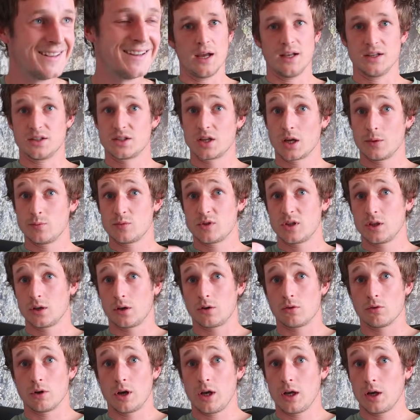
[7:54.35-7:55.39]
In terms of the
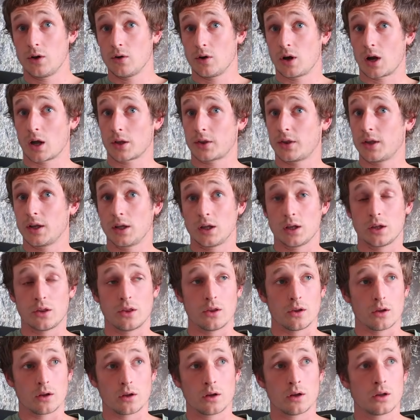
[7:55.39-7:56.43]
Gri Gri, I think
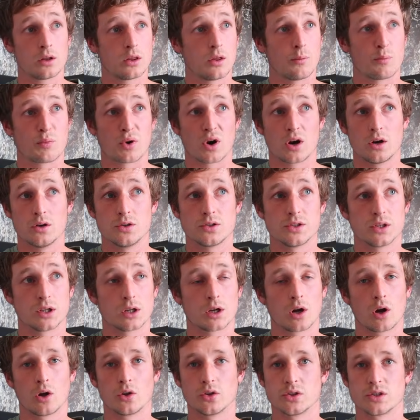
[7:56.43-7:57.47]
the pros and
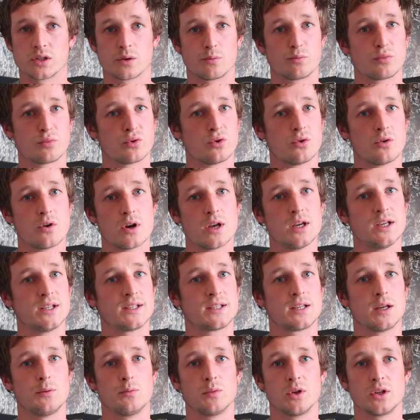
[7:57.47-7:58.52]
cons are pretty
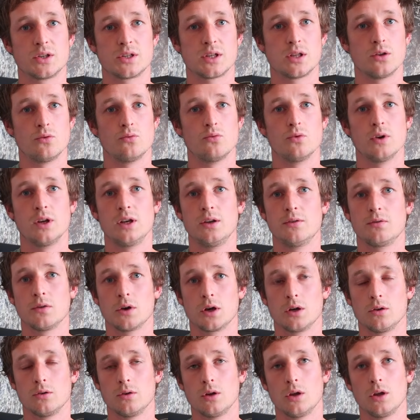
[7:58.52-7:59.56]
similar to the
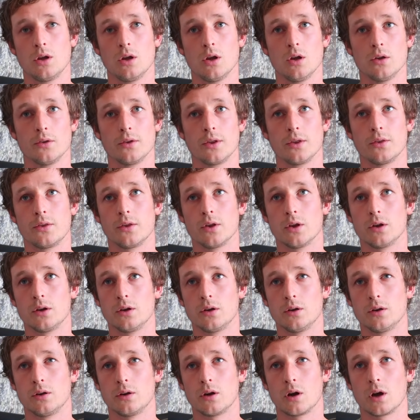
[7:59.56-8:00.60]
Revo, other
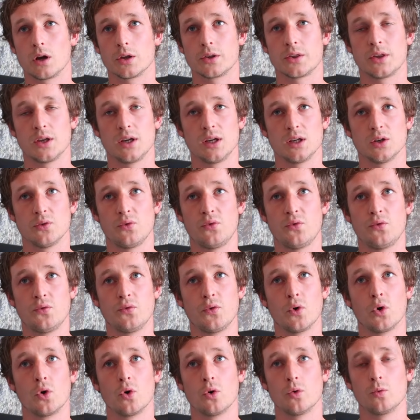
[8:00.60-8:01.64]
than I think a
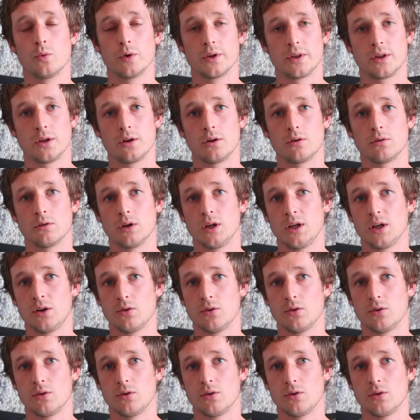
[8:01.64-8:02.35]
fall with the Gri